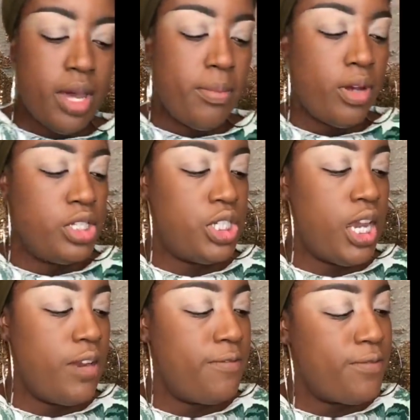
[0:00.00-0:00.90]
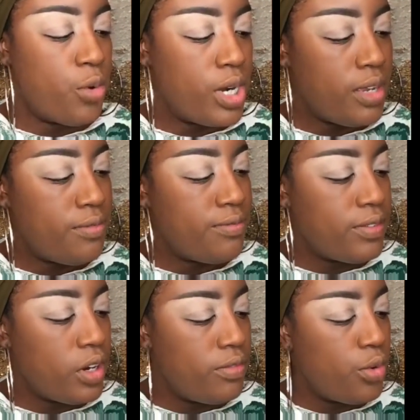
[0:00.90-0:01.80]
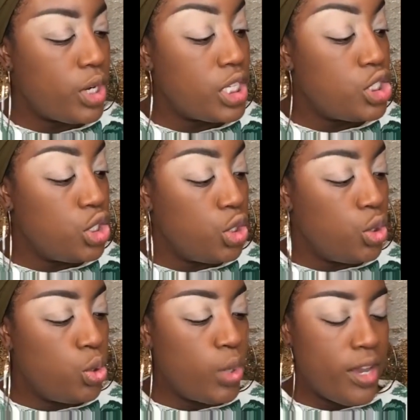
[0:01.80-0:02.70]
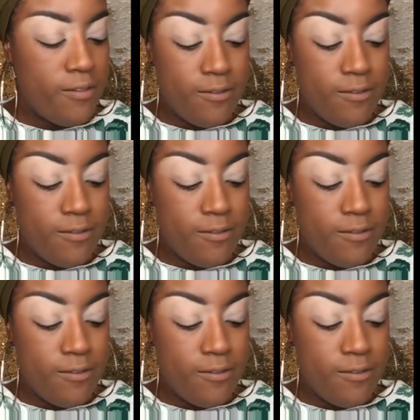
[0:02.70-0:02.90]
I bought shade 40, 42, and